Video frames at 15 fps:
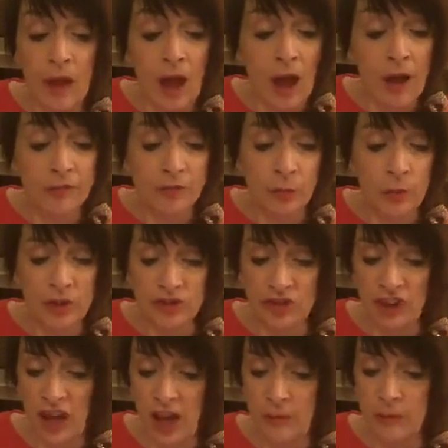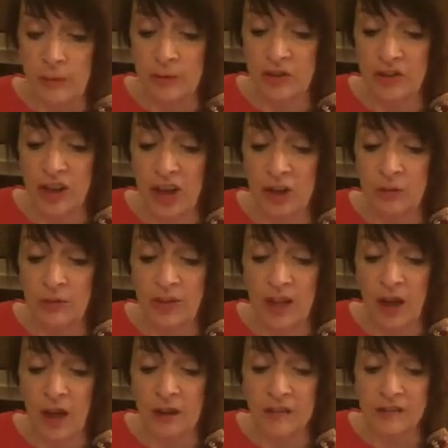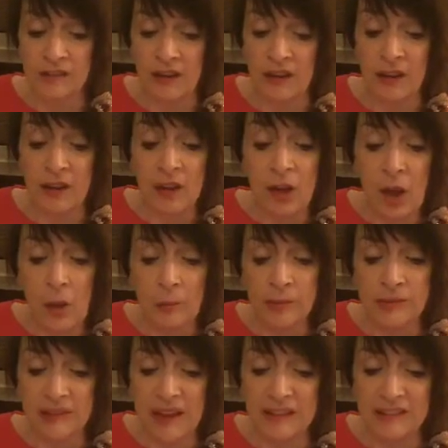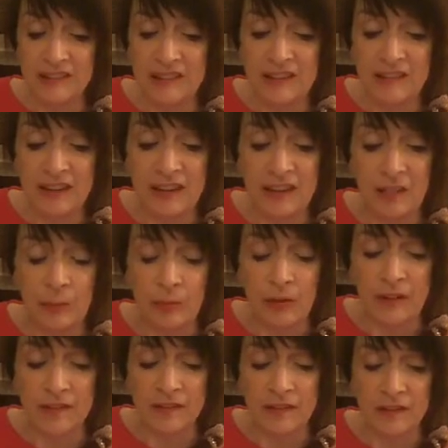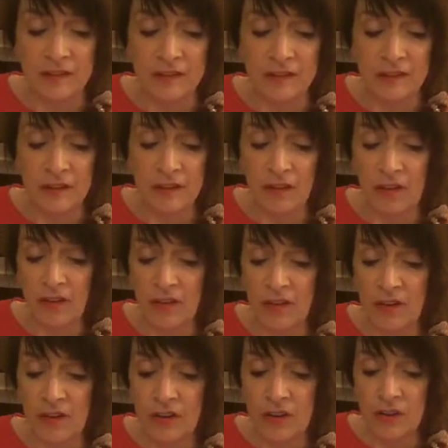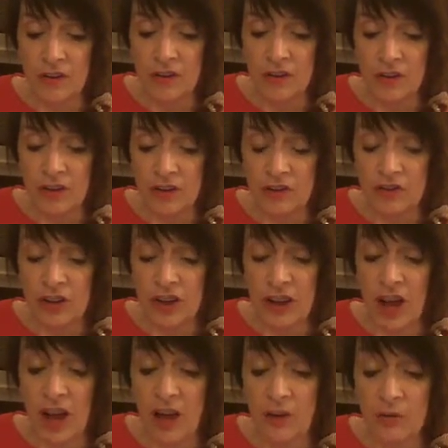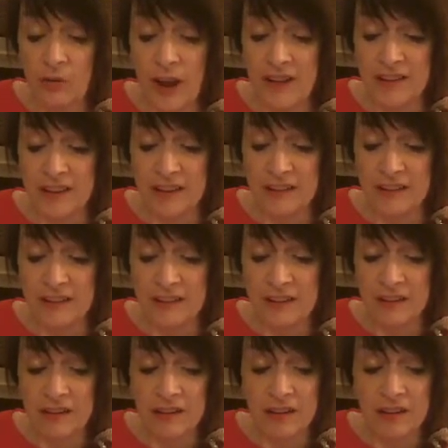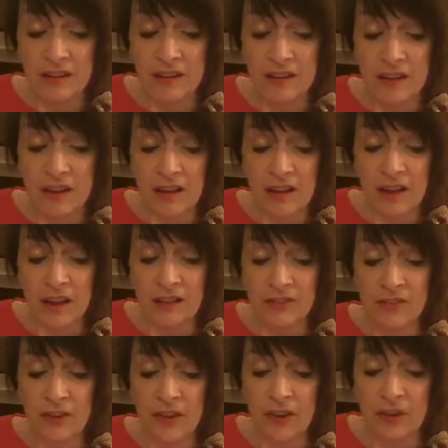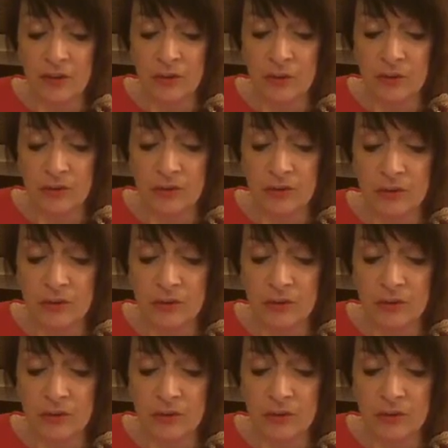after which time he returned with the answer and presented it in the presence. Shah Khan read it as follows.